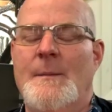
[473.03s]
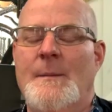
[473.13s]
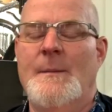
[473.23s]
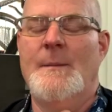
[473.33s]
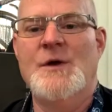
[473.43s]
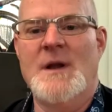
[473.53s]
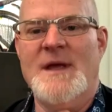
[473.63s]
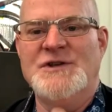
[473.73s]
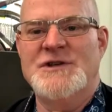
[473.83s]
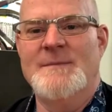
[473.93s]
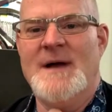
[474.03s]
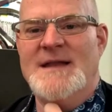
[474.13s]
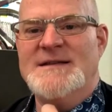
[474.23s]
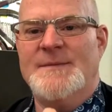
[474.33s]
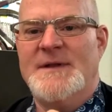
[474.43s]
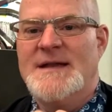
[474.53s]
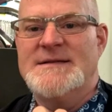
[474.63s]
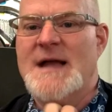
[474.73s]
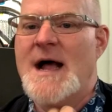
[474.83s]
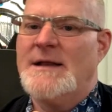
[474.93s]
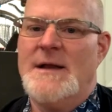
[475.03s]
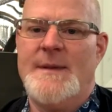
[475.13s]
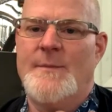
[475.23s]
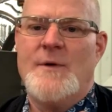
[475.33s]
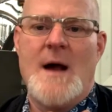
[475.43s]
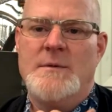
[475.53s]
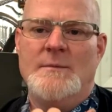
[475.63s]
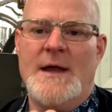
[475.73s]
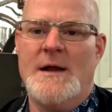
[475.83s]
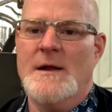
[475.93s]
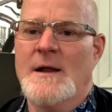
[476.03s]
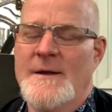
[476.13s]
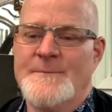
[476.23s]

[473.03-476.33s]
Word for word: but you want to make sure you're buying something that's not going to be a problem later.